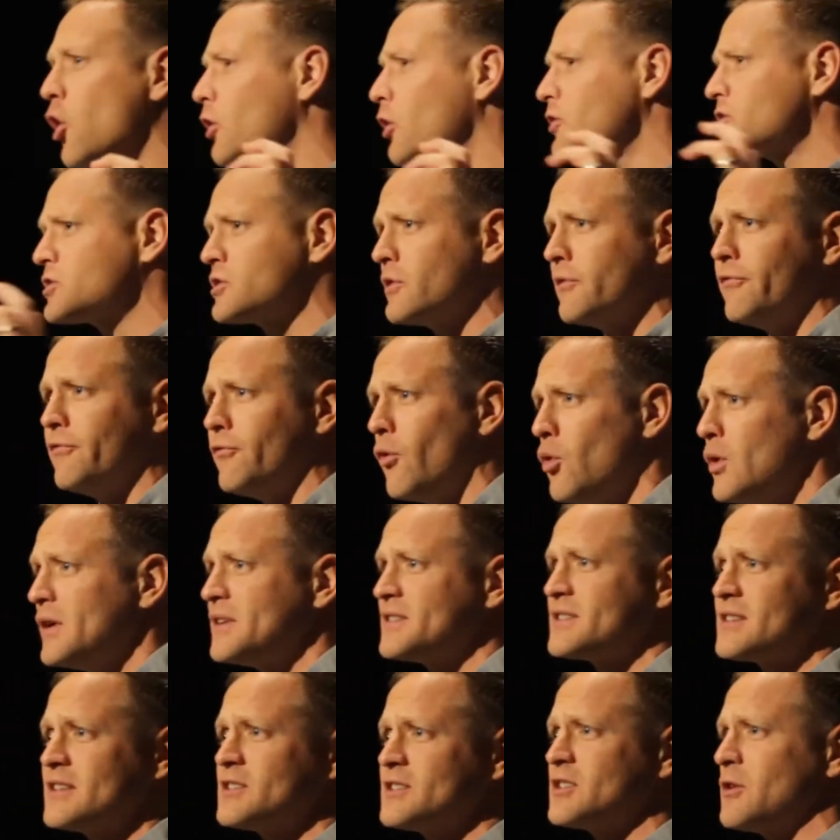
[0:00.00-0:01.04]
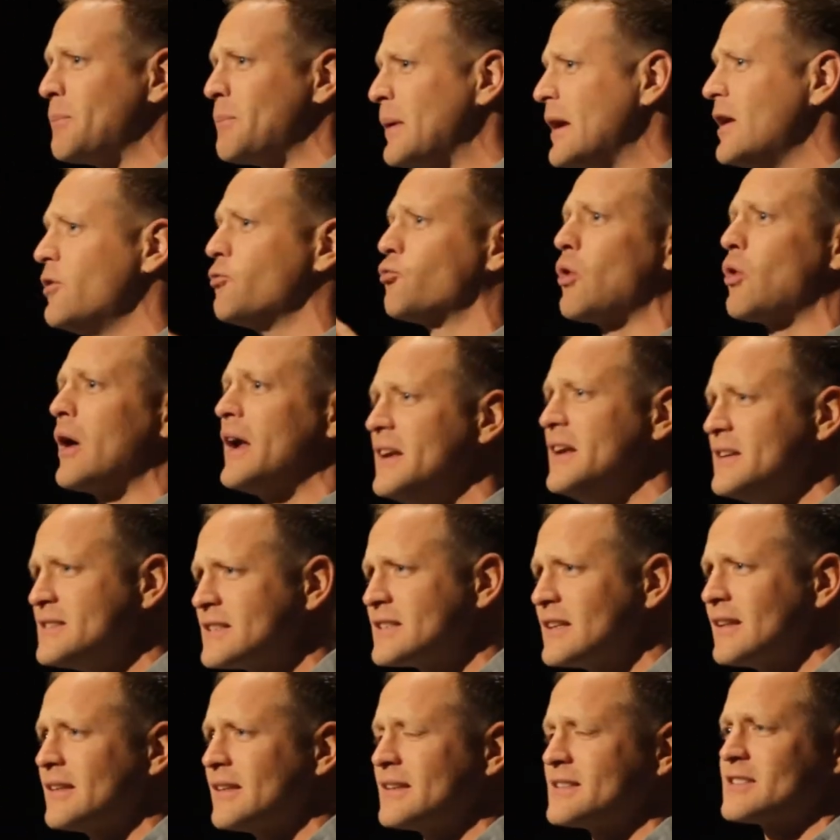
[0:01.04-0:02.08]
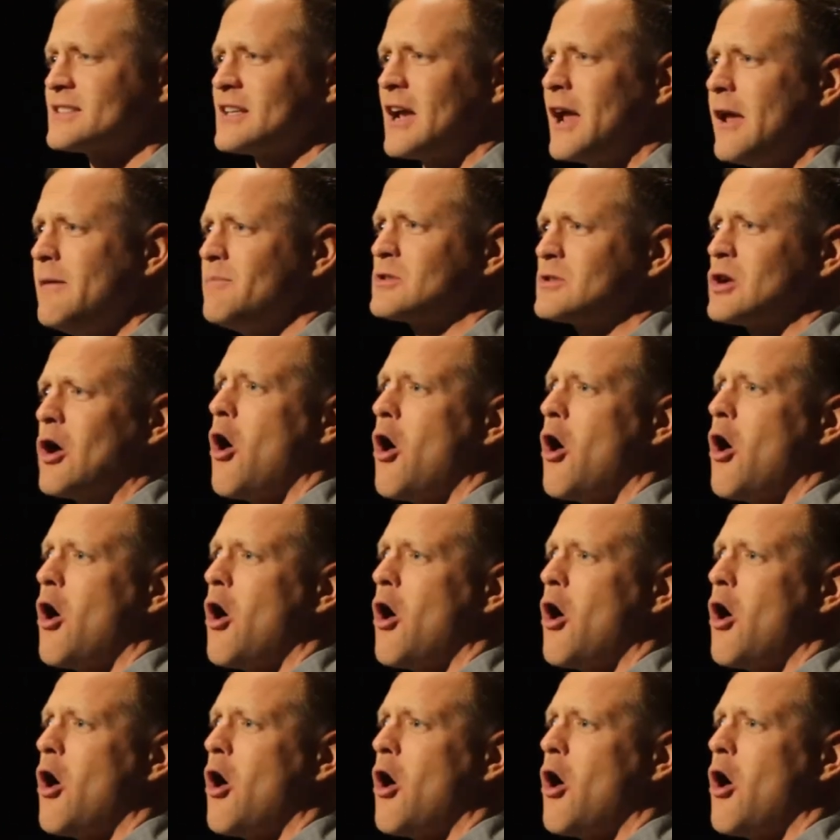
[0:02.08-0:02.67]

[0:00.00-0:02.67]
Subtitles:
lots of voices are being raised at the same